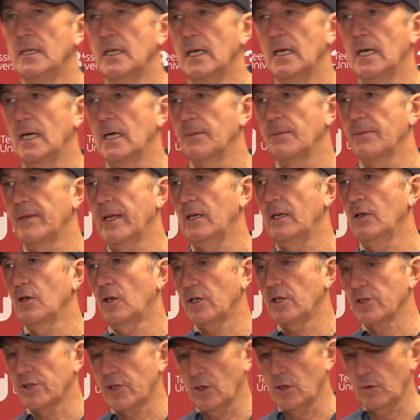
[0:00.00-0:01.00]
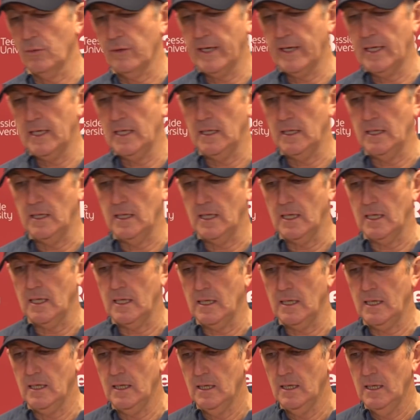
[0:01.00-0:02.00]
They look as though
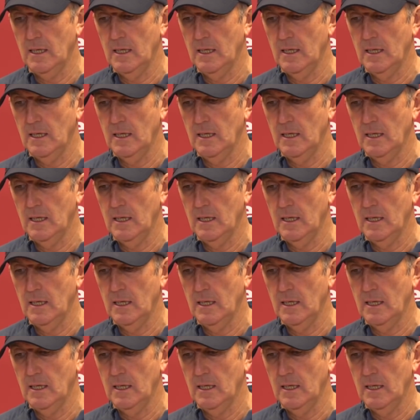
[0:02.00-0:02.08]
they've